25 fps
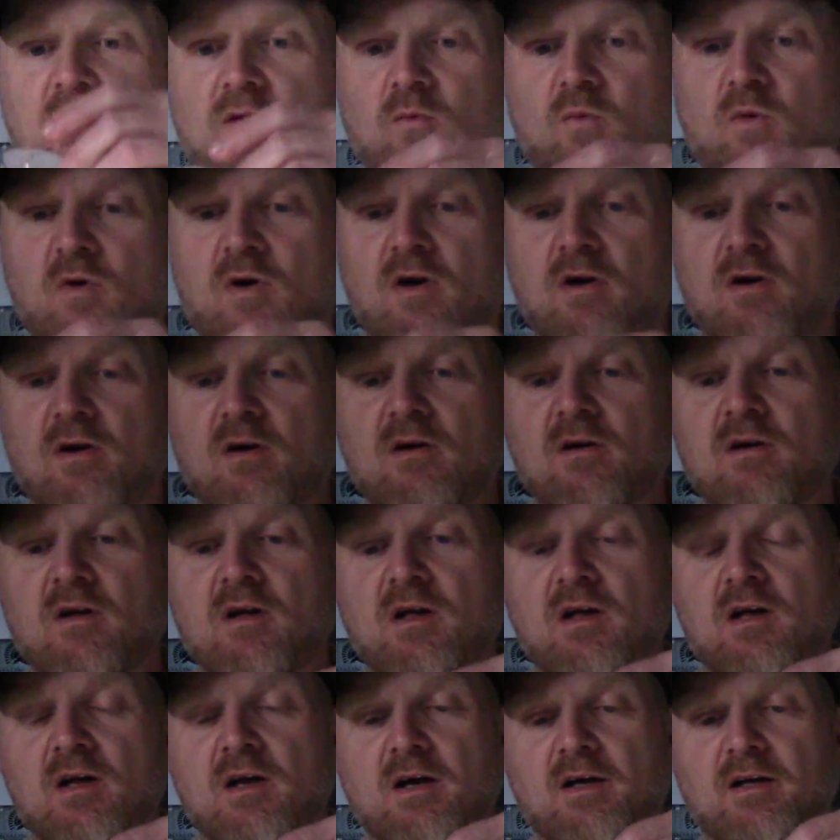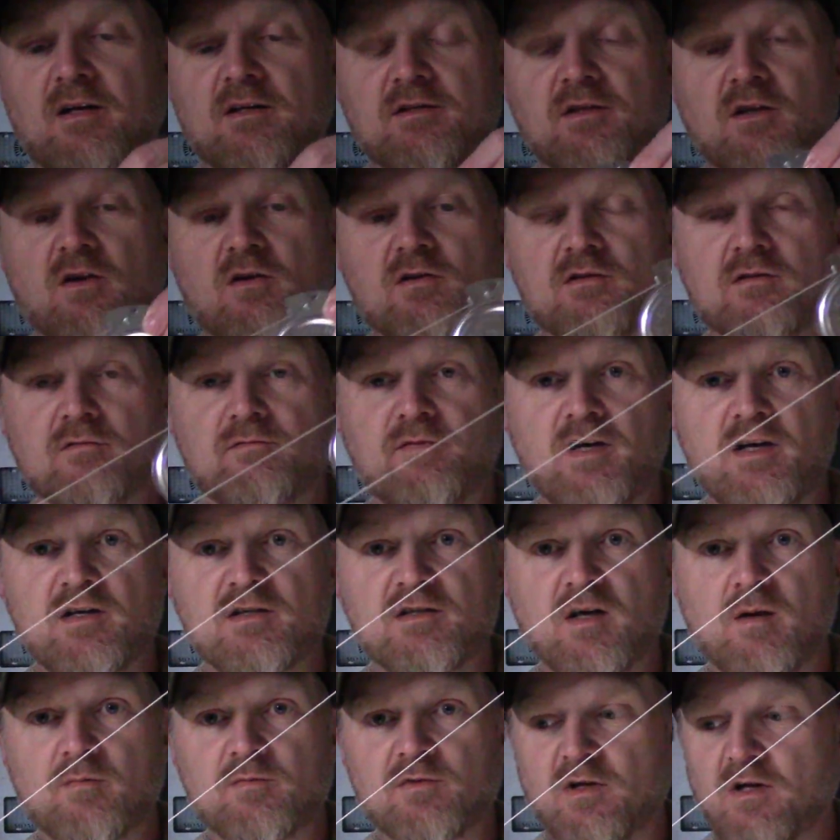the water. And as soon as the fish
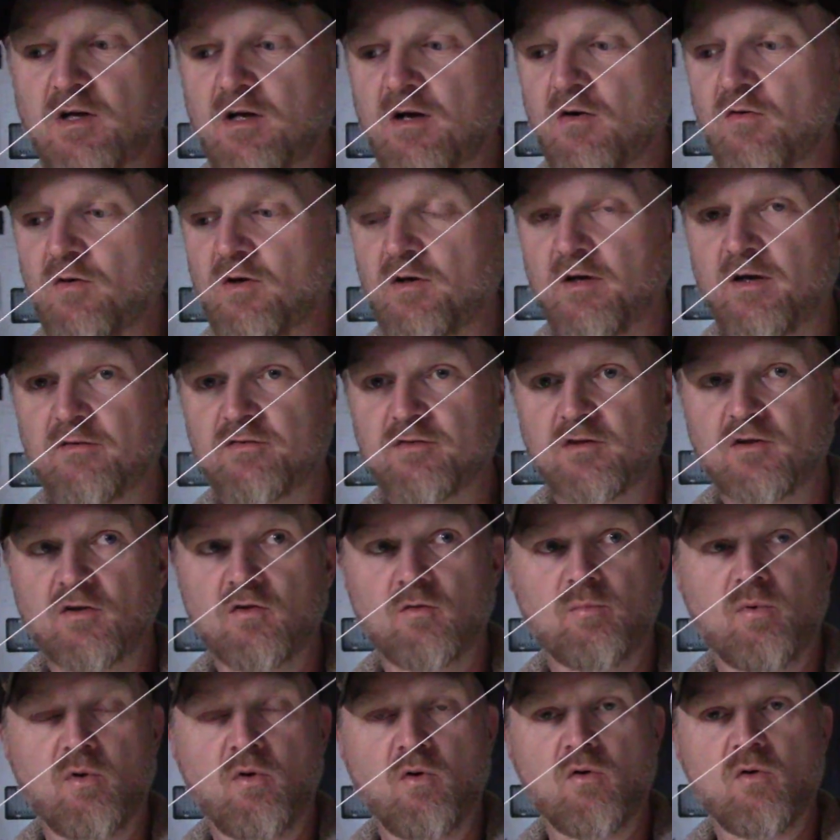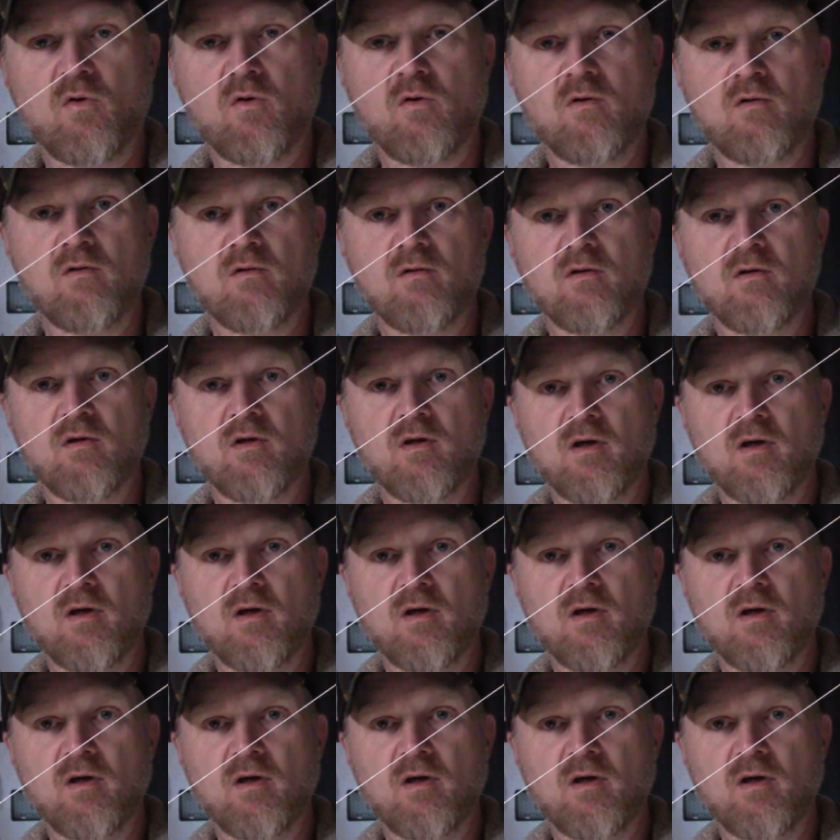comes along and gives it a little pull,